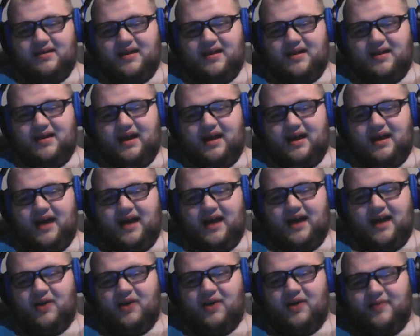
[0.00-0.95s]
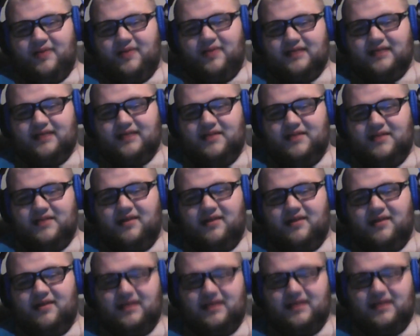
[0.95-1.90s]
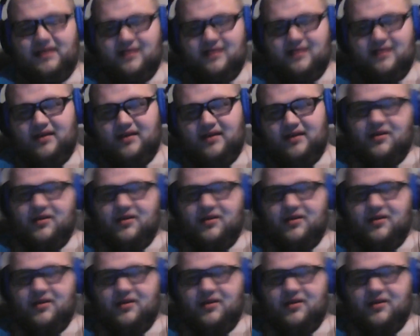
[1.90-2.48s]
at home against Maryland, another